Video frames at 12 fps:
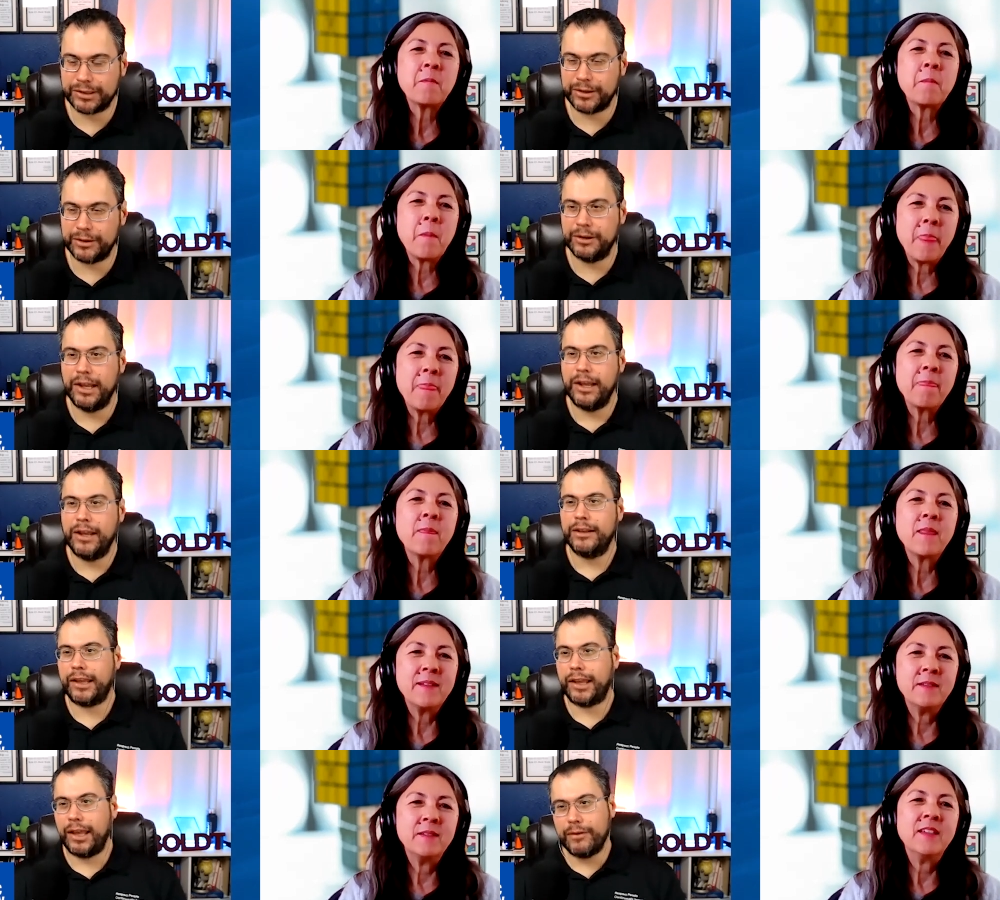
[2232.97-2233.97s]
Speaker 1: So
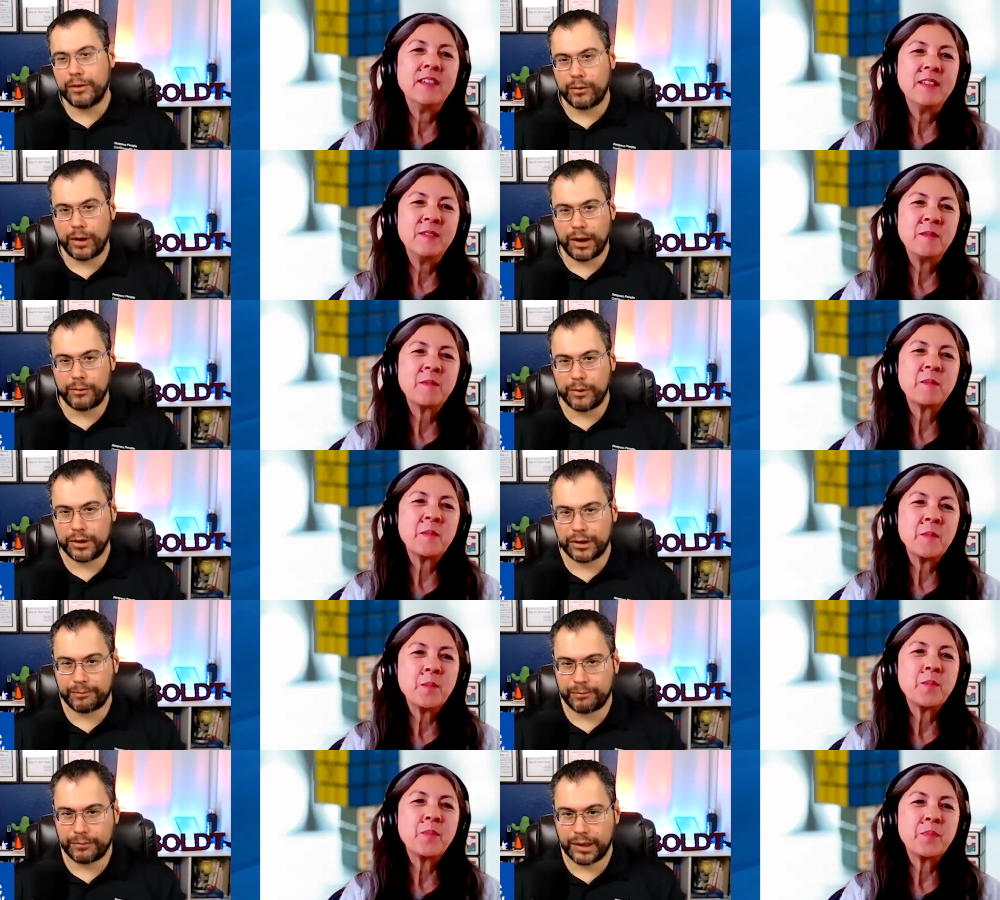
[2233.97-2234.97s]
like even where I work
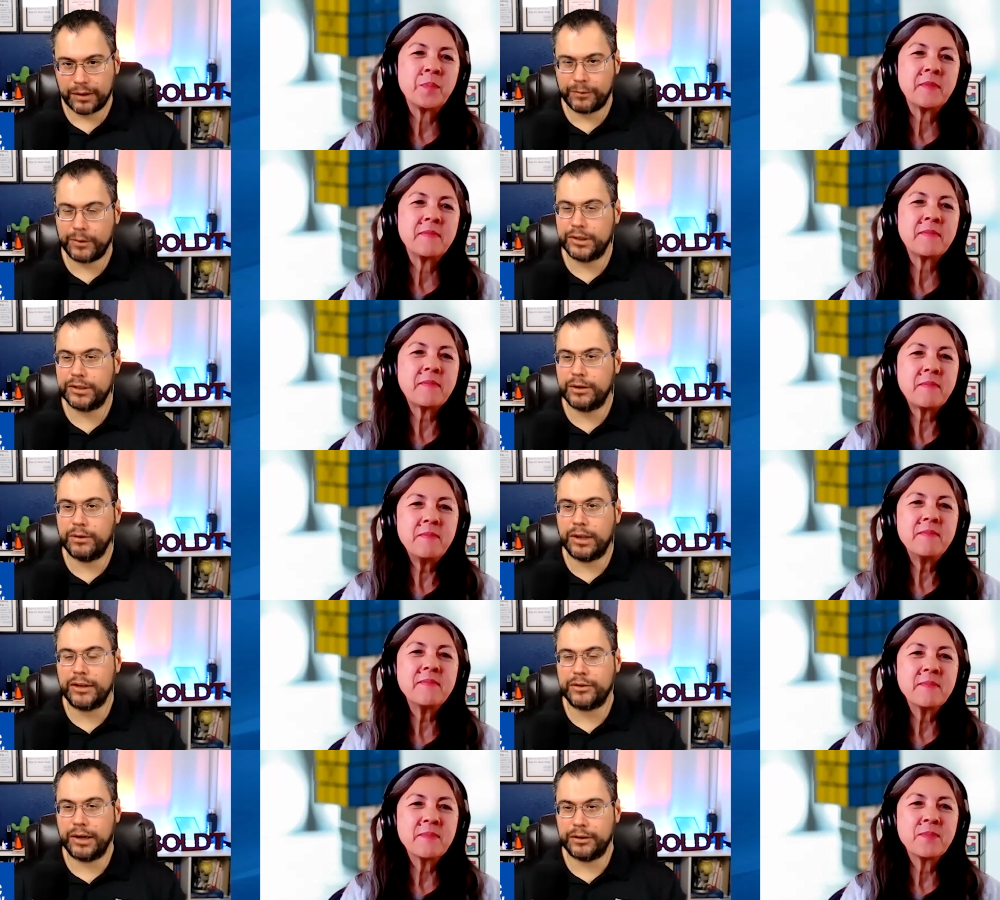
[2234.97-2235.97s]
eh, for this general
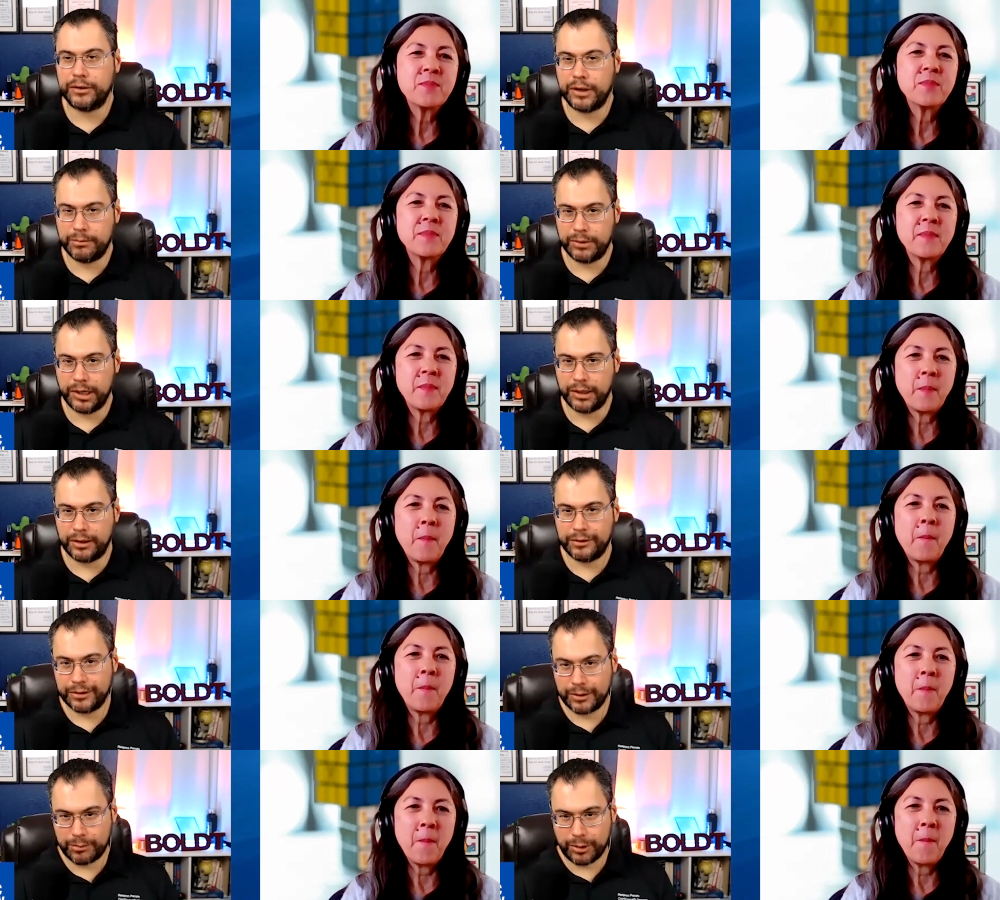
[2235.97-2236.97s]
contractor company,
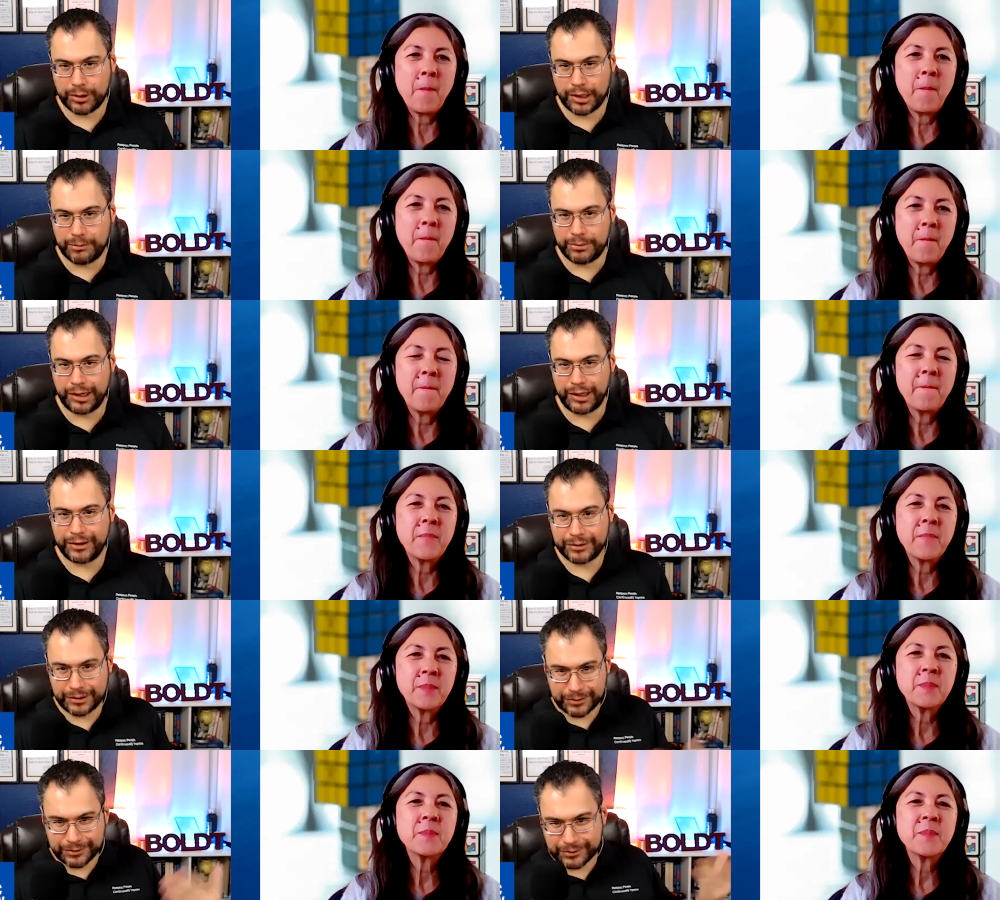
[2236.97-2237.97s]
the Boldt company,
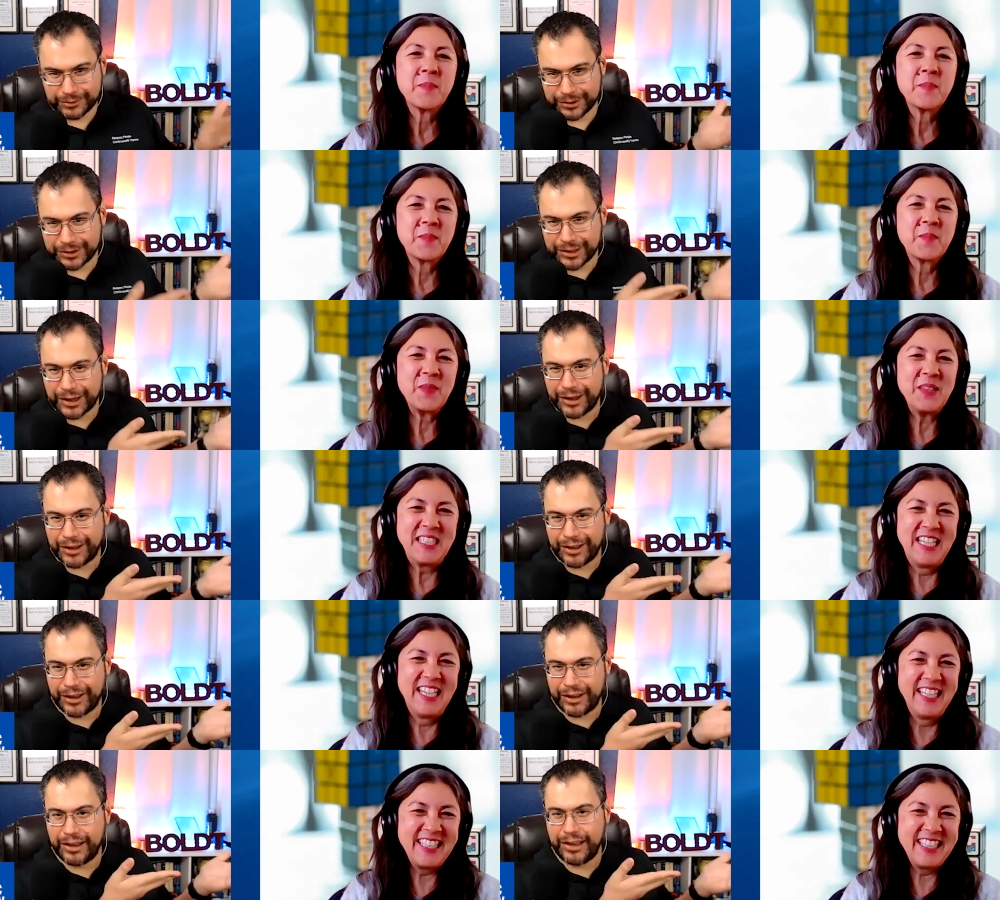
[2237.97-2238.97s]
ta-da,